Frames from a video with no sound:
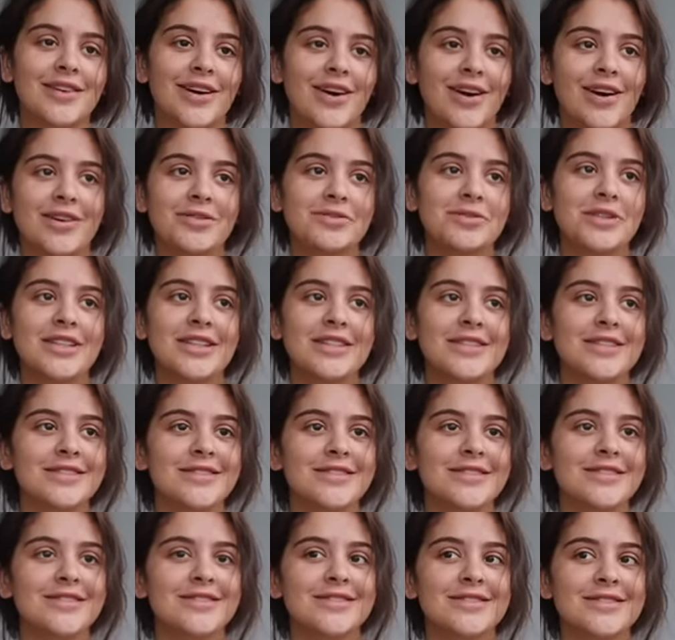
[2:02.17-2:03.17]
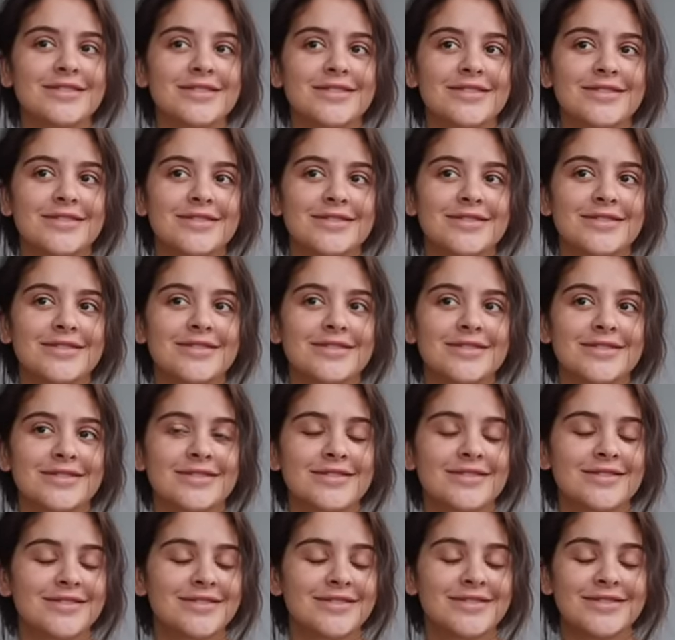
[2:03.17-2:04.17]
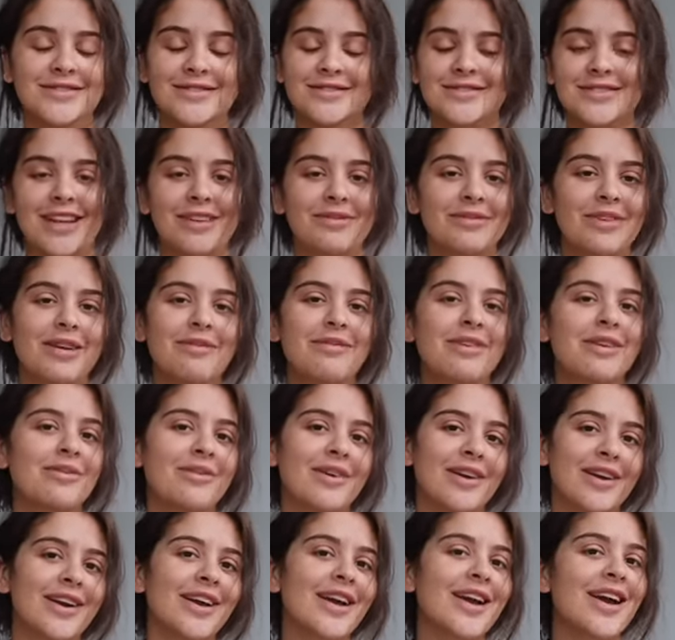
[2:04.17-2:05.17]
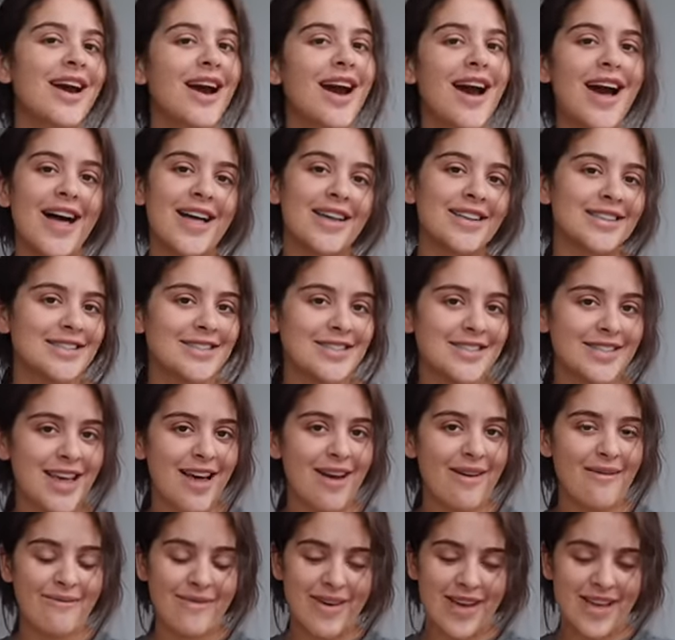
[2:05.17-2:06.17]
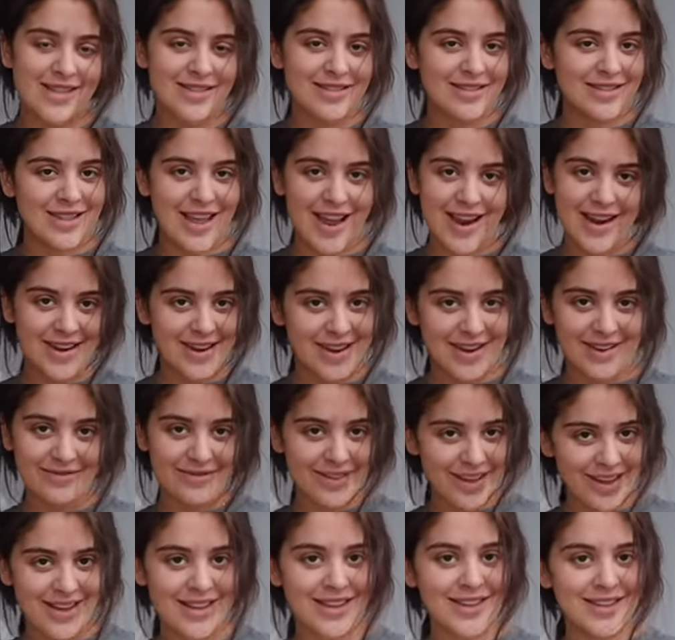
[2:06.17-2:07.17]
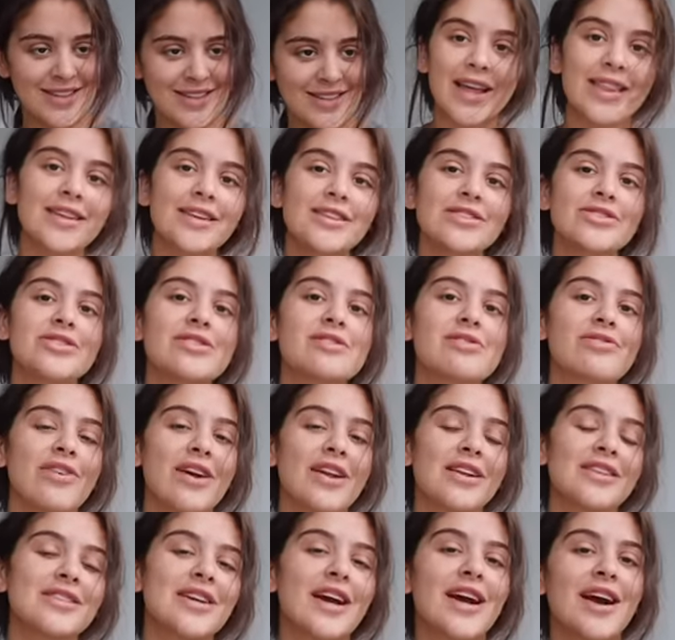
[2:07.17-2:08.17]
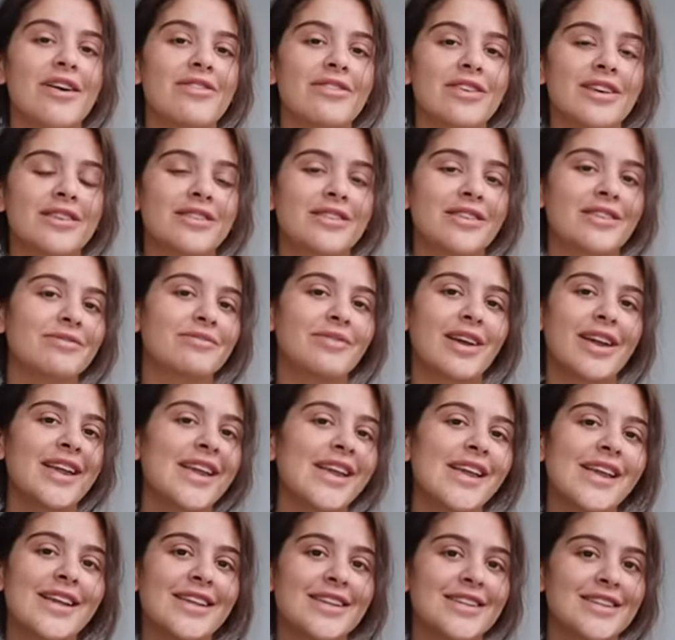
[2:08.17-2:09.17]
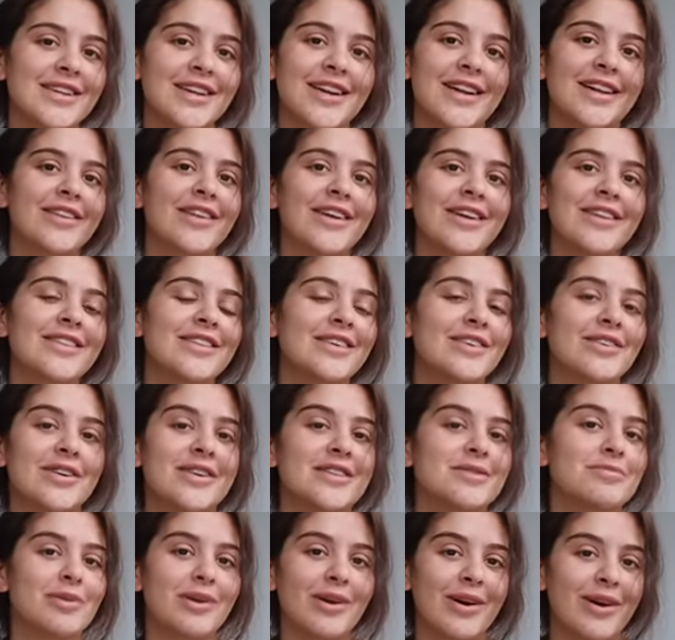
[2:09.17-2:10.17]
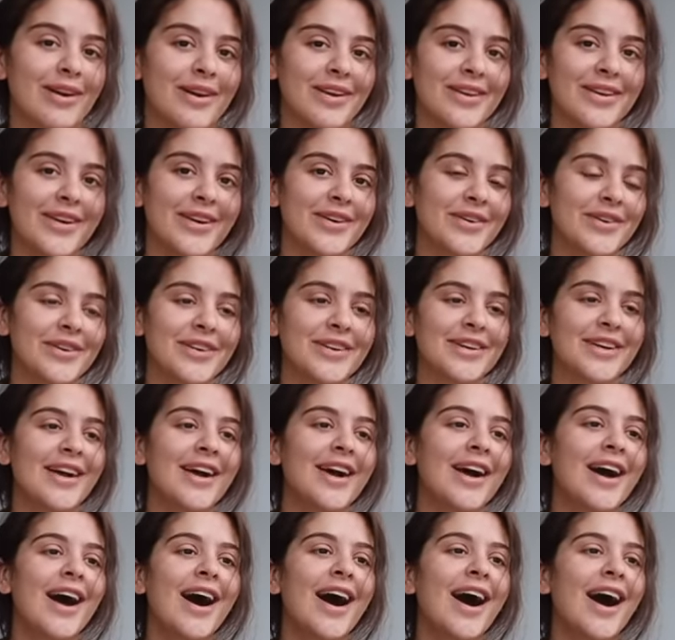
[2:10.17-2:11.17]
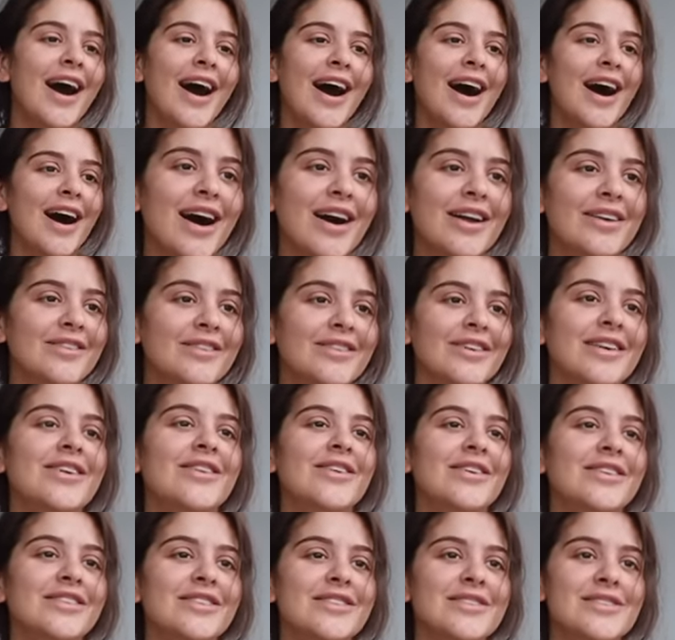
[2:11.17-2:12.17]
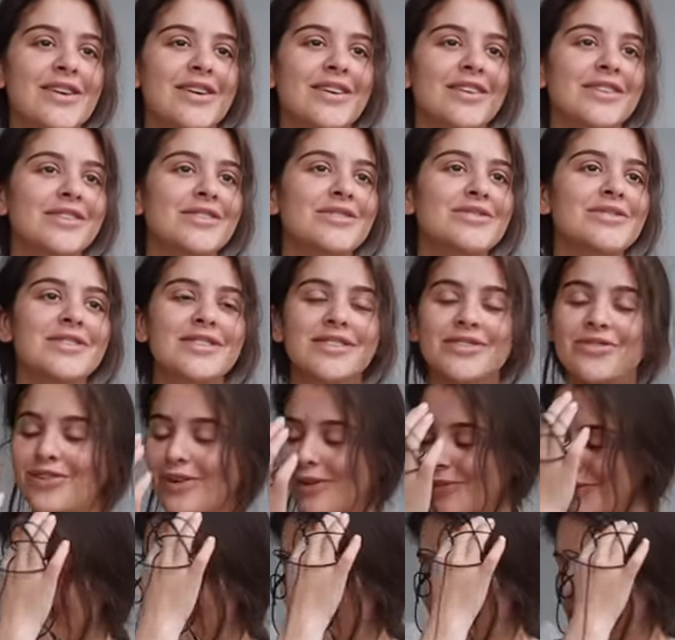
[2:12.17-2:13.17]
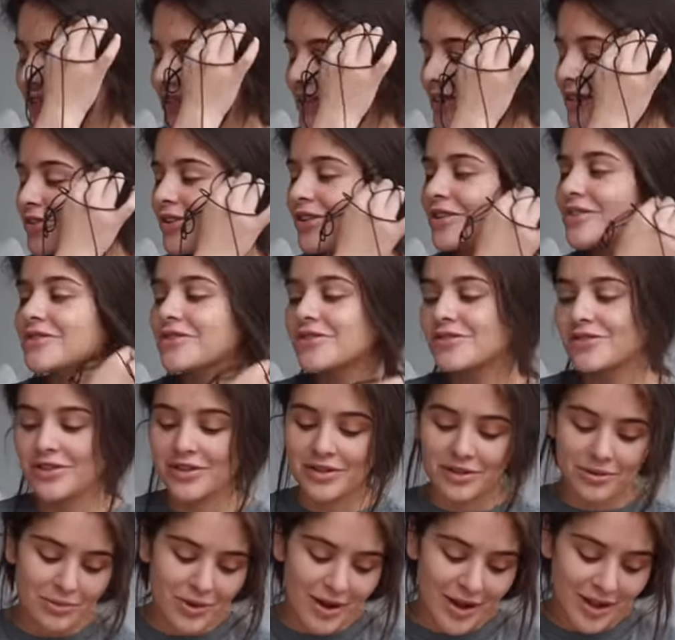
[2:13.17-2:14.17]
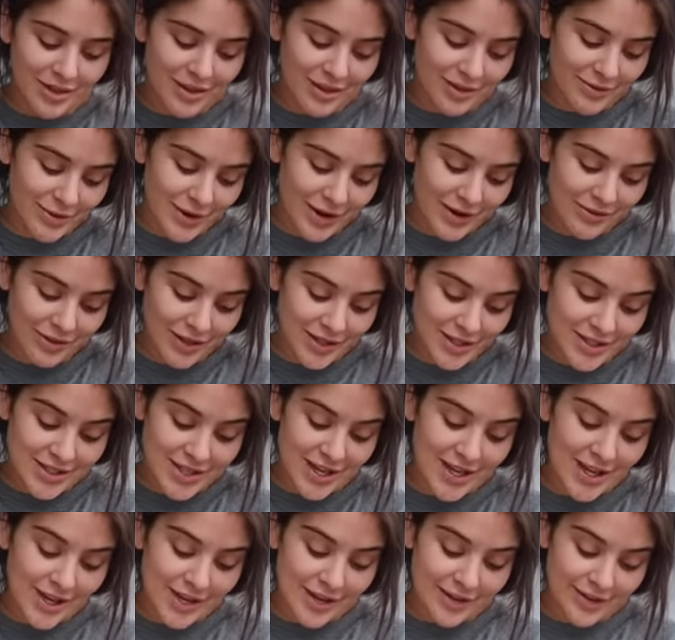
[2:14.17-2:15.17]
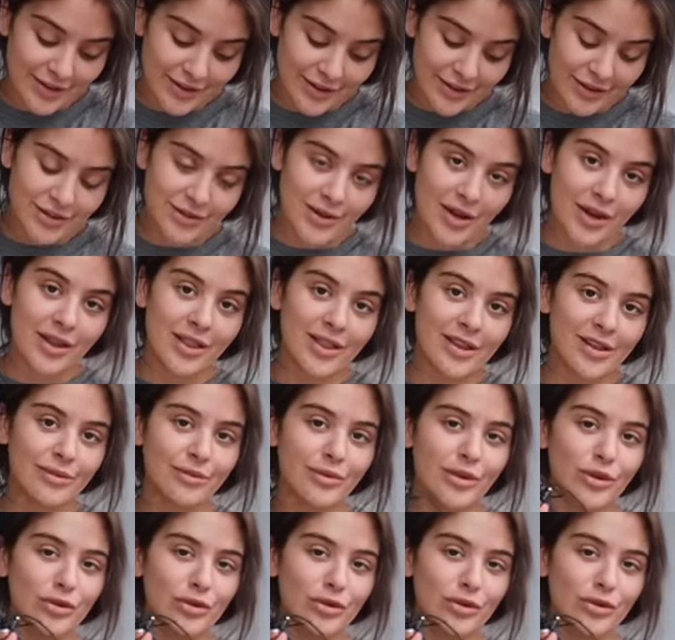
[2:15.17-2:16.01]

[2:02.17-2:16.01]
comment that made me want to cut my tiny mic. I think it's just fun to have it in my hand and I like the crispy audio and I don't know, I just got used to filming my TikToks a certain way that whenever I say anything or do anything, I'm